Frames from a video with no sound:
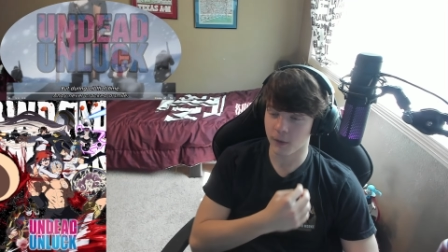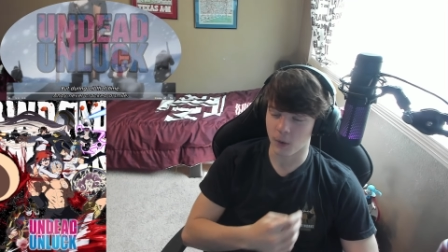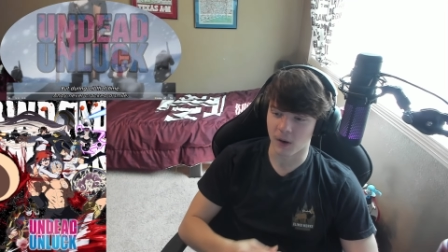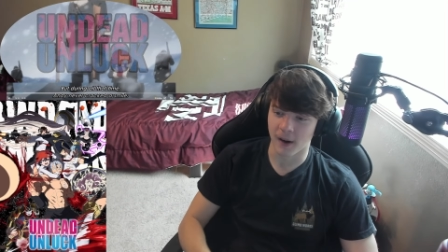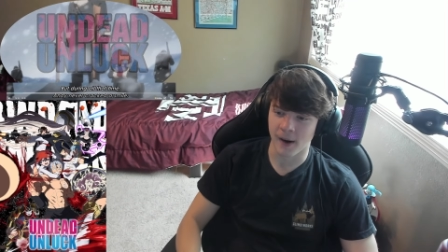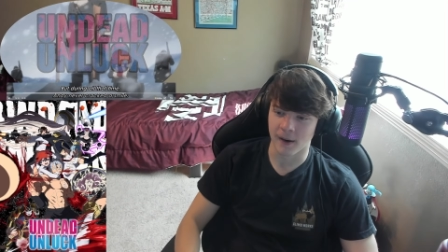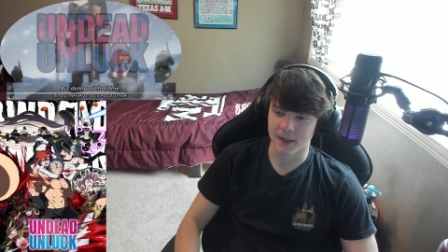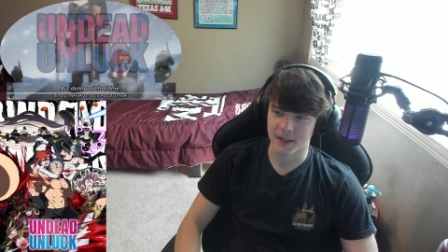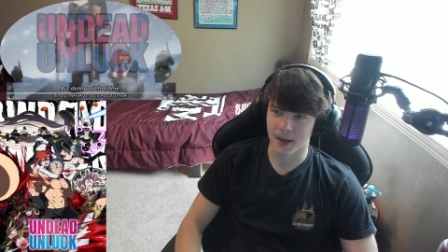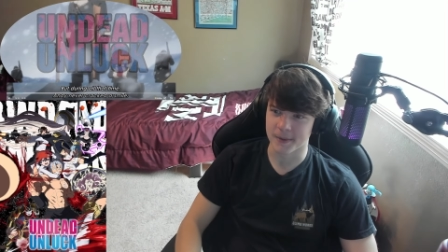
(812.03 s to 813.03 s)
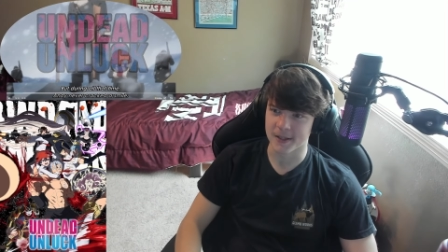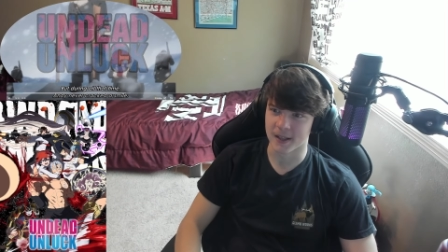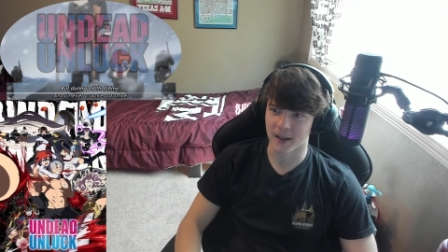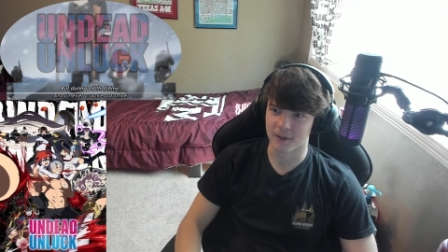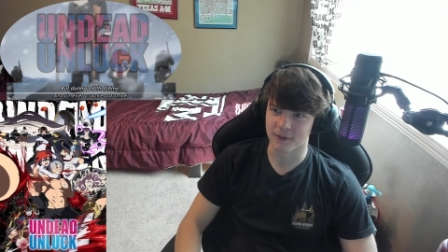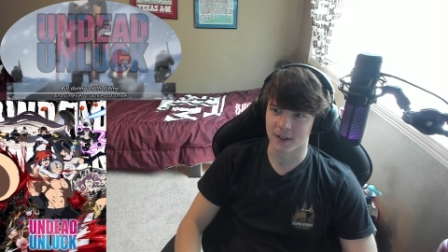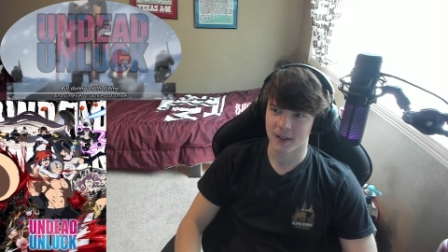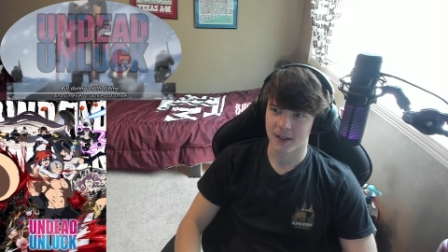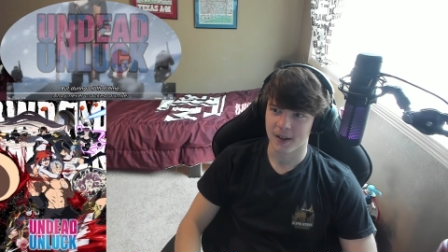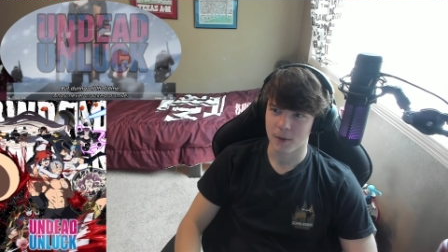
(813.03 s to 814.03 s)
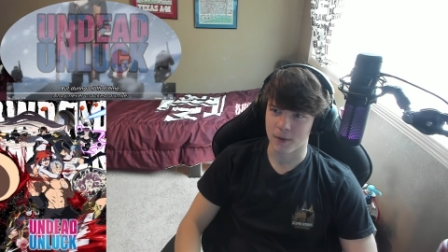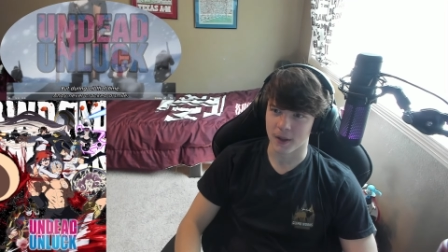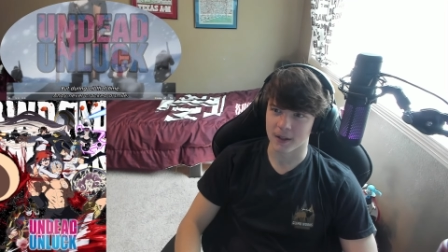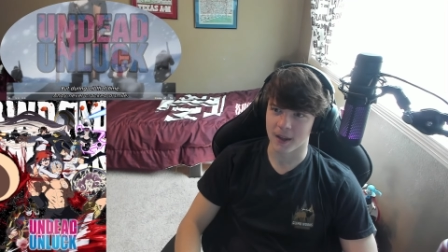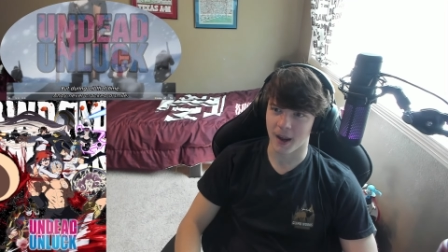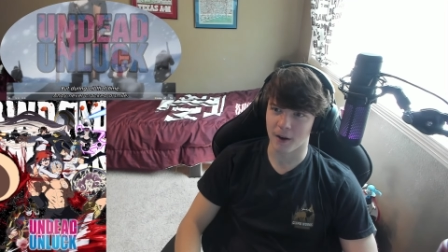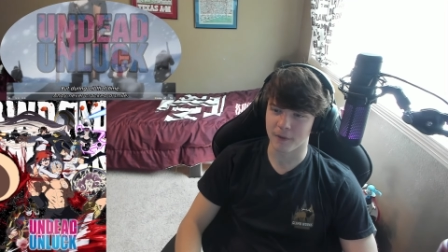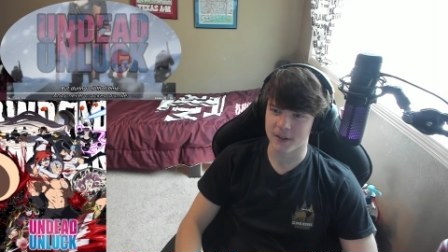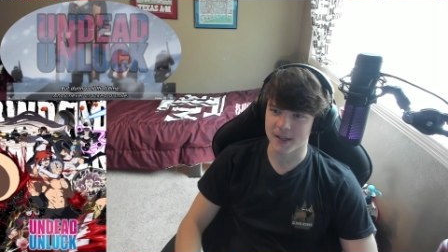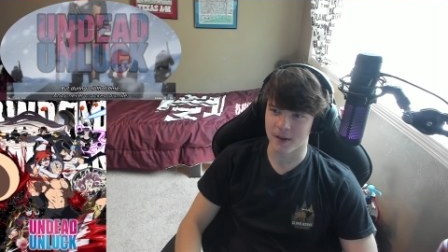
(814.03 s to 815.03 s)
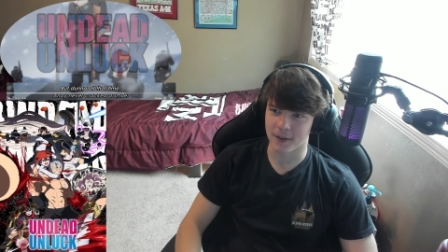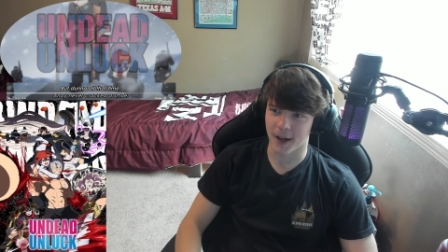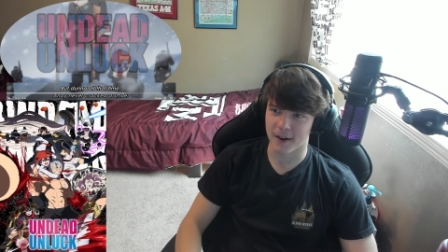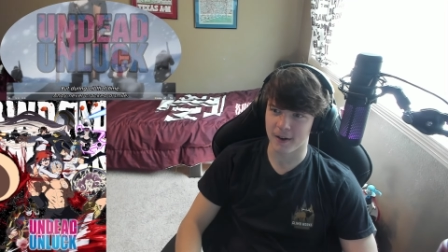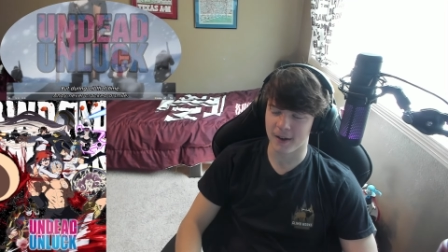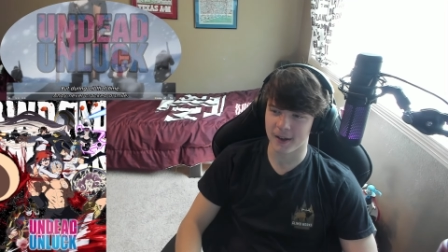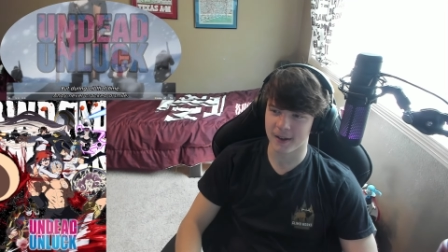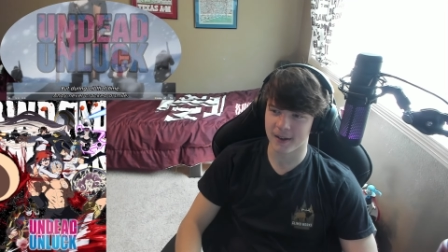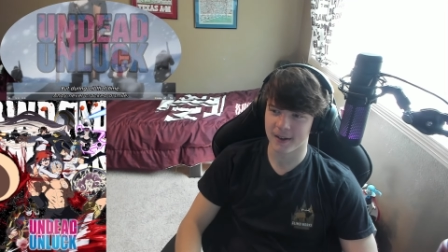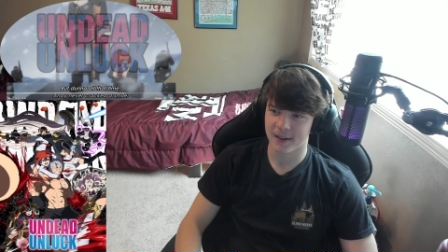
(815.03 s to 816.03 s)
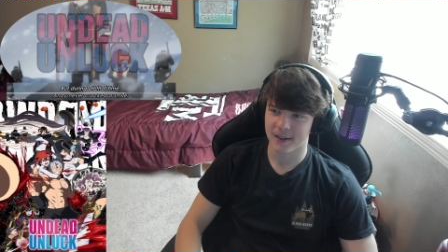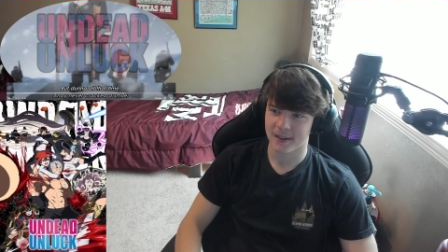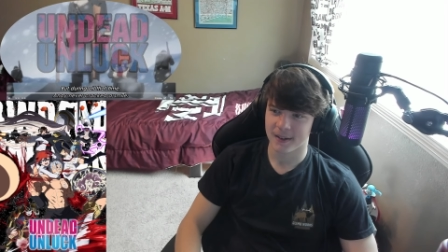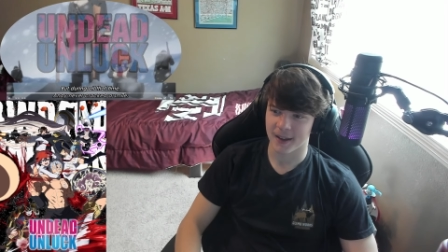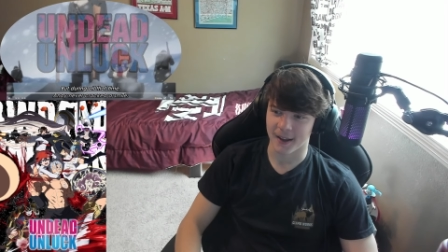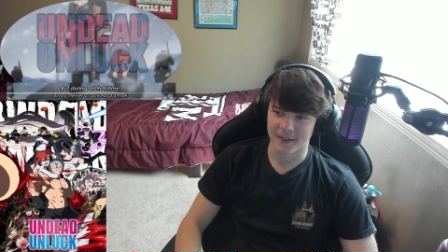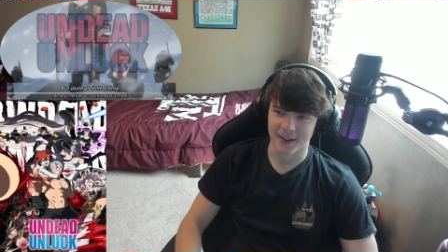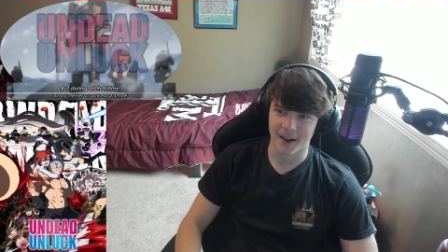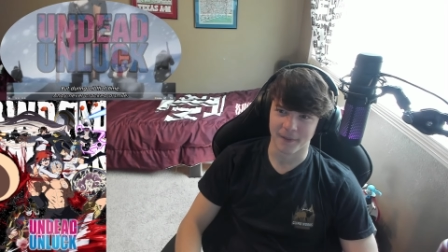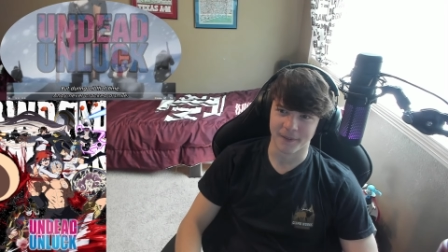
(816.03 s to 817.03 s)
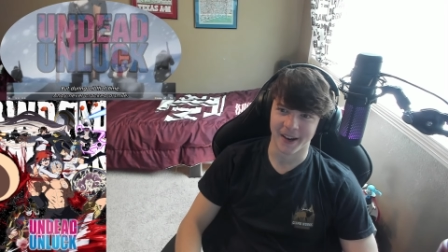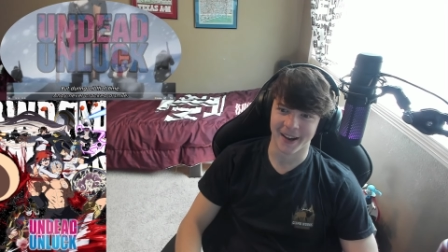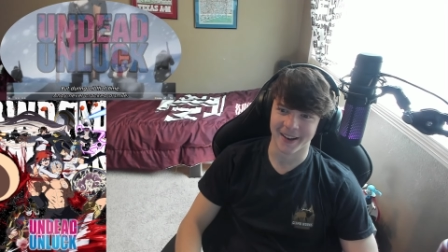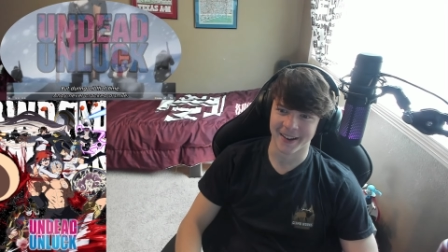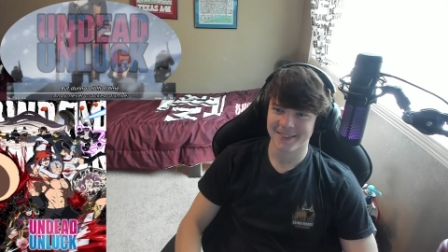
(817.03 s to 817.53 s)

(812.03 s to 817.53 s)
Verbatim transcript: War era type stuff. With like the outfits they've got on. God damn, man.